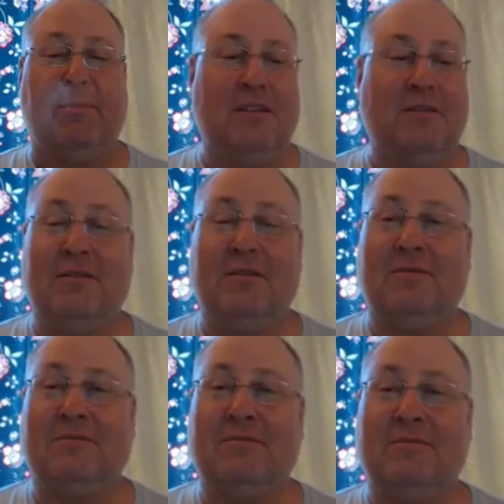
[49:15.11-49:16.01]

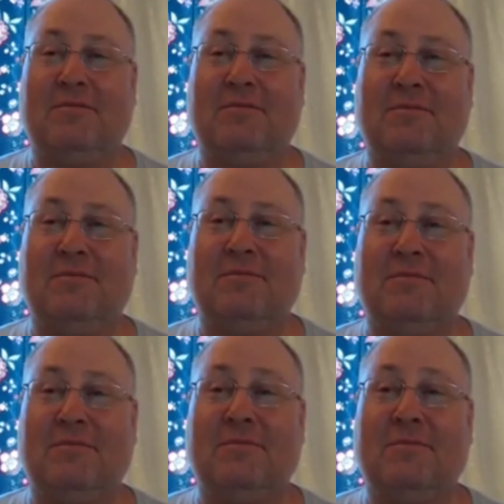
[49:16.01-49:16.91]
unfortunately, I don't think he
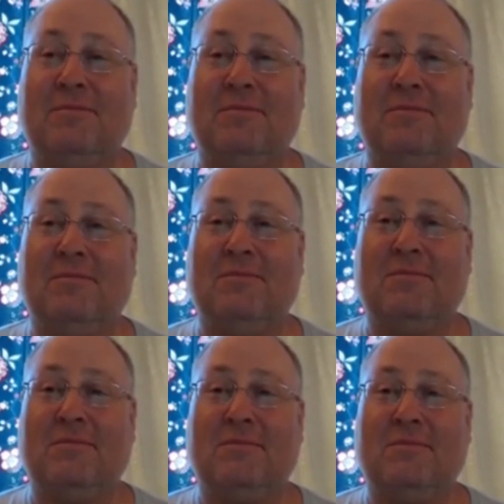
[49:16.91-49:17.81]
would fit on
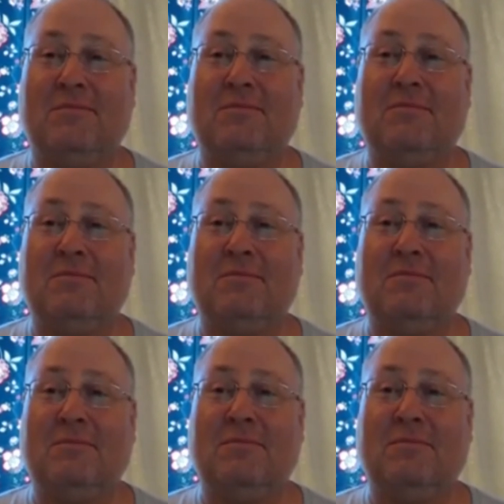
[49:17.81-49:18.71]
the uh,
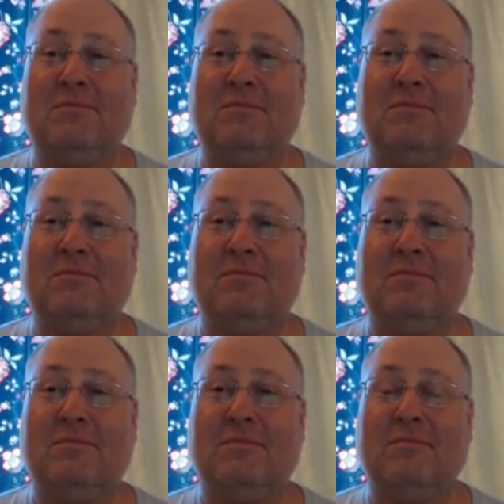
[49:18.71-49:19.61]
ship very well.
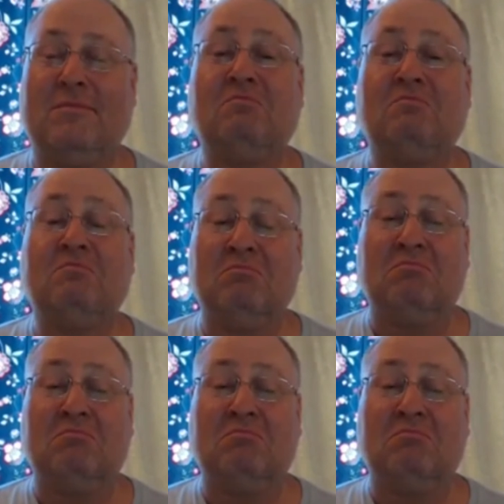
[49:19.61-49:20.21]
Hmm.